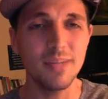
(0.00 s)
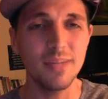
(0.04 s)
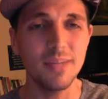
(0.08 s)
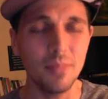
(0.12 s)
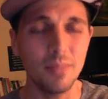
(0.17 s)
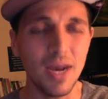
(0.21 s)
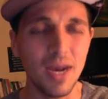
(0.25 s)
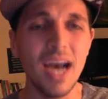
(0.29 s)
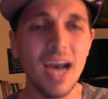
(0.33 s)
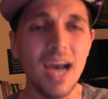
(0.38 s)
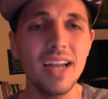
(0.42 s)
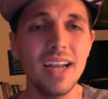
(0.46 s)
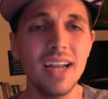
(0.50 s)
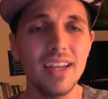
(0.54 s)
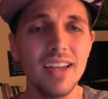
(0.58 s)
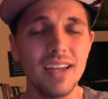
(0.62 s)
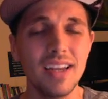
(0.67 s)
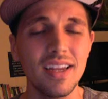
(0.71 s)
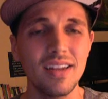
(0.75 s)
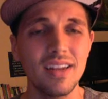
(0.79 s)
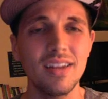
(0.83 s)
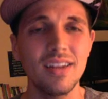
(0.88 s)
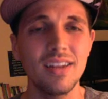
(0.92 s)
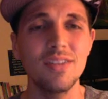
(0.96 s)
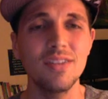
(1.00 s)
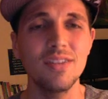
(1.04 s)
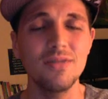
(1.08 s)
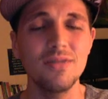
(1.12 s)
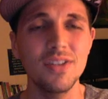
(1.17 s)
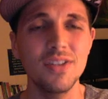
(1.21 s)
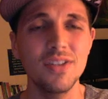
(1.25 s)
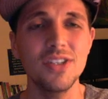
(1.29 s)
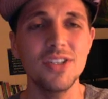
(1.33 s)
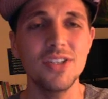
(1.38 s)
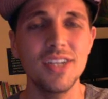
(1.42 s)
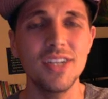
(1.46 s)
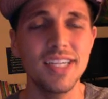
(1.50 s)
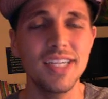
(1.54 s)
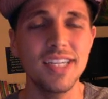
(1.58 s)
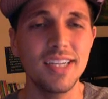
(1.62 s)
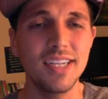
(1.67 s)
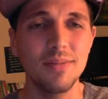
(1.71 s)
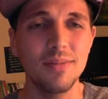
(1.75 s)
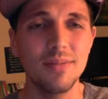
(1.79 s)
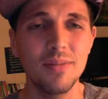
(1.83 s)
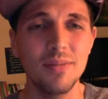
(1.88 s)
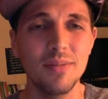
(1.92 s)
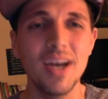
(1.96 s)
body and the
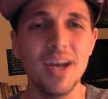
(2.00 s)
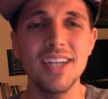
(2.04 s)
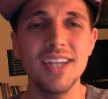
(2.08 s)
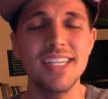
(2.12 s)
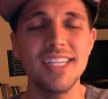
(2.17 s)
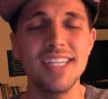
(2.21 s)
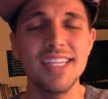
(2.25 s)
fish's body